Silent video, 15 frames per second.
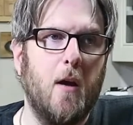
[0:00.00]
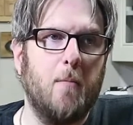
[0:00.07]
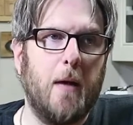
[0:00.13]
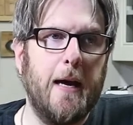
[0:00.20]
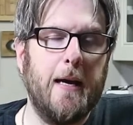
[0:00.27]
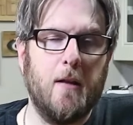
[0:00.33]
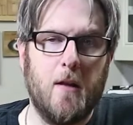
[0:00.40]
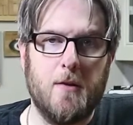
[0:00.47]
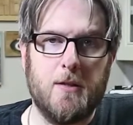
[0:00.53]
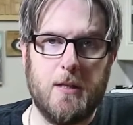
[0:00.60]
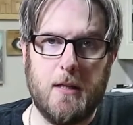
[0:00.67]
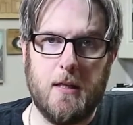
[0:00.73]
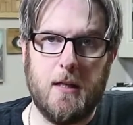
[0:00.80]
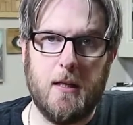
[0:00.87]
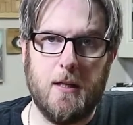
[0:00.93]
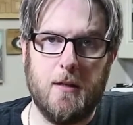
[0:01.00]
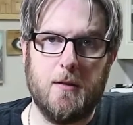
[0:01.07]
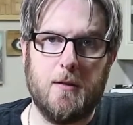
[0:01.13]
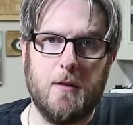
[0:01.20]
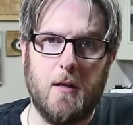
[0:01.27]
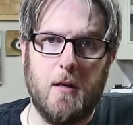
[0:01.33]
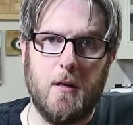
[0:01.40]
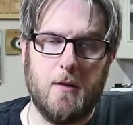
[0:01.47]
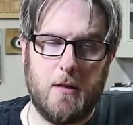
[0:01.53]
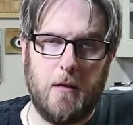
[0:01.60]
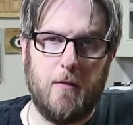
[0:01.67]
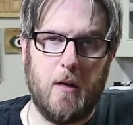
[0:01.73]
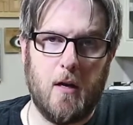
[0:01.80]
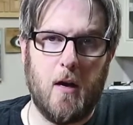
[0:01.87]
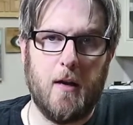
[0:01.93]
My LLC is
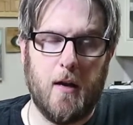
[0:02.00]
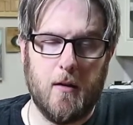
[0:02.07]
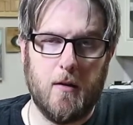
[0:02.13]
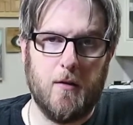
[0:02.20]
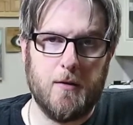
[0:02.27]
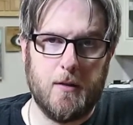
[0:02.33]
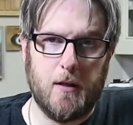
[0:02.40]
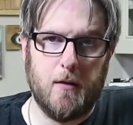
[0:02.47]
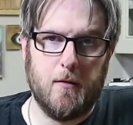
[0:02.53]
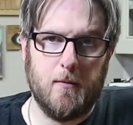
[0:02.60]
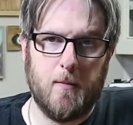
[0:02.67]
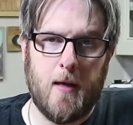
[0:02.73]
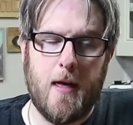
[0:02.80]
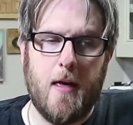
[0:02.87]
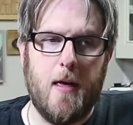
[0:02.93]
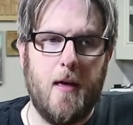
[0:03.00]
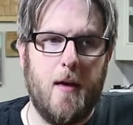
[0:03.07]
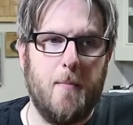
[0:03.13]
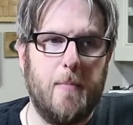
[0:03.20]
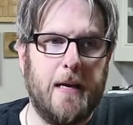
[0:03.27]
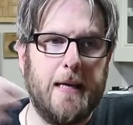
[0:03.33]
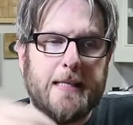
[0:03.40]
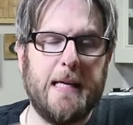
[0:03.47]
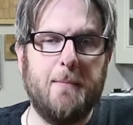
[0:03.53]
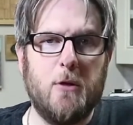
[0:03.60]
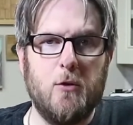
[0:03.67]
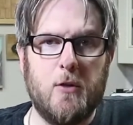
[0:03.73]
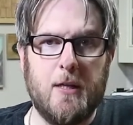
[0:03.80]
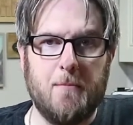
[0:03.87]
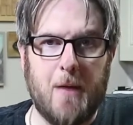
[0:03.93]
Chevee Dodd LLC. Because I'm
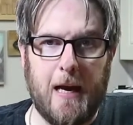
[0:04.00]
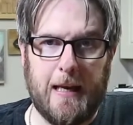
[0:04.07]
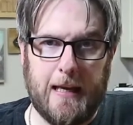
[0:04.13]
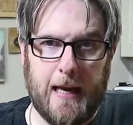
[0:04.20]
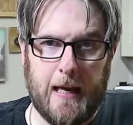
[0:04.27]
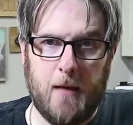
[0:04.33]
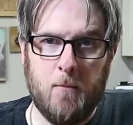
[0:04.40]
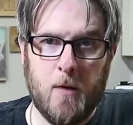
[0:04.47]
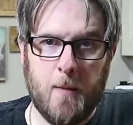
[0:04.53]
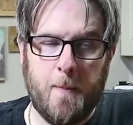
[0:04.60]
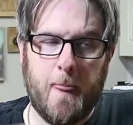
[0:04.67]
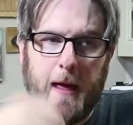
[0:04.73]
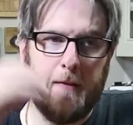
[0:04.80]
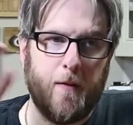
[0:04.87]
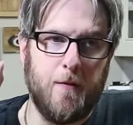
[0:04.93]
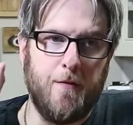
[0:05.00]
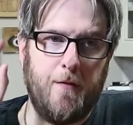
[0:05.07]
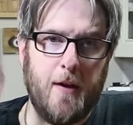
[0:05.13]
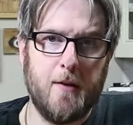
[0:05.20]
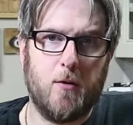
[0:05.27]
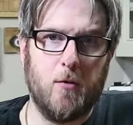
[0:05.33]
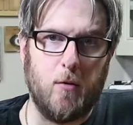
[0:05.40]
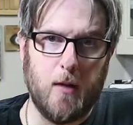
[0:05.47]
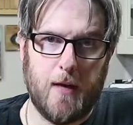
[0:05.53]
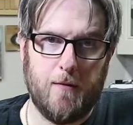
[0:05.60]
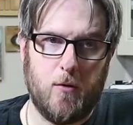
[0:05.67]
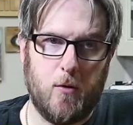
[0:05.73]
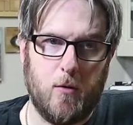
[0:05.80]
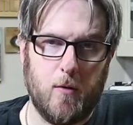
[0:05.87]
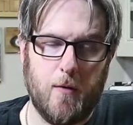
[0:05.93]
using my name at the federal
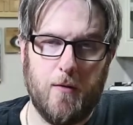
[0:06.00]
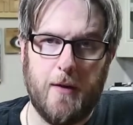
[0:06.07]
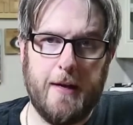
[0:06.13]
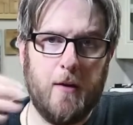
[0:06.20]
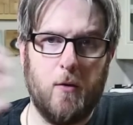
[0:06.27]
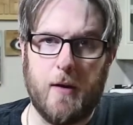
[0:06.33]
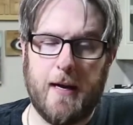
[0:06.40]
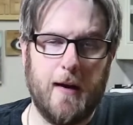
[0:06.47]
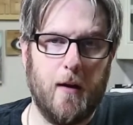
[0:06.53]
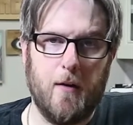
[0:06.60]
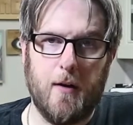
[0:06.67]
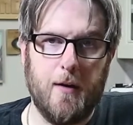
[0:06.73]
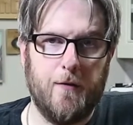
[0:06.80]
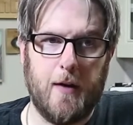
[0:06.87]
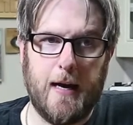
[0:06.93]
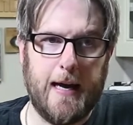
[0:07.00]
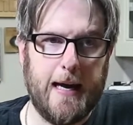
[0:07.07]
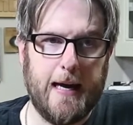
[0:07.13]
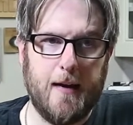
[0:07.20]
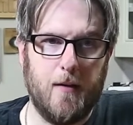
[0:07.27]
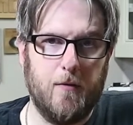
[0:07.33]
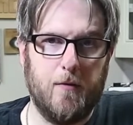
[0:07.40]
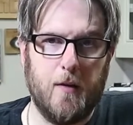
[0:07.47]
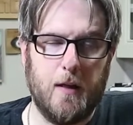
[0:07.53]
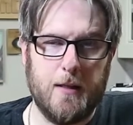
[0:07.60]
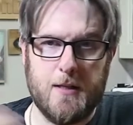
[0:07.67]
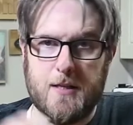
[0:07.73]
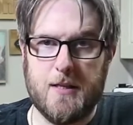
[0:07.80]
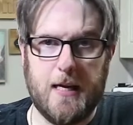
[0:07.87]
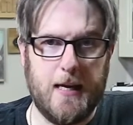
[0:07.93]
level, they don't care if I have a
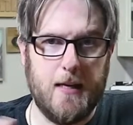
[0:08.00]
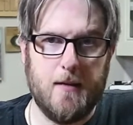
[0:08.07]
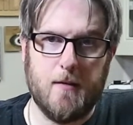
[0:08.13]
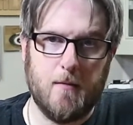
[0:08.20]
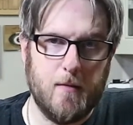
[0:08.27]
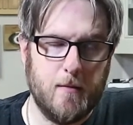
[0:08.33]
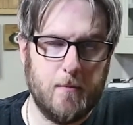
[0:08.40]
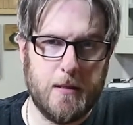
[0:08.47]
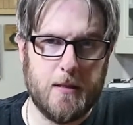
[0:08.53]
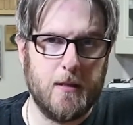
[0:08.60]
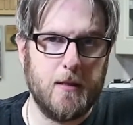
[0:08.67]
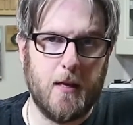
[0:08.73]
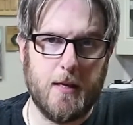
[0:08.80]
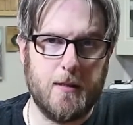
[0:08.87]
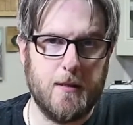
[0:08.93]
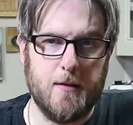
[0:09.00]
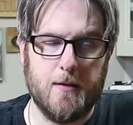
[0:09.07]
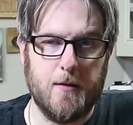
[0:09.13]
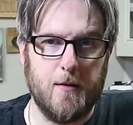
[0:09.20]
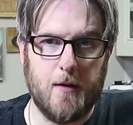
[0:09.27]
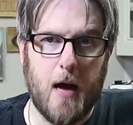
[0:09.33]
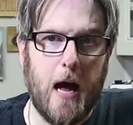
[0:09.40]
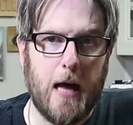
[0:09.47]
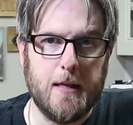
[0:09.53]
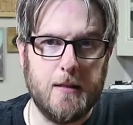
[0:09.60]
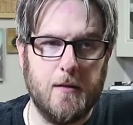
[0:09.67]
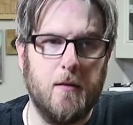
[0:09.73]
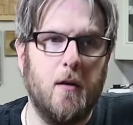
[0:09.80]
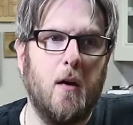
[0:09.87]
state business license or not.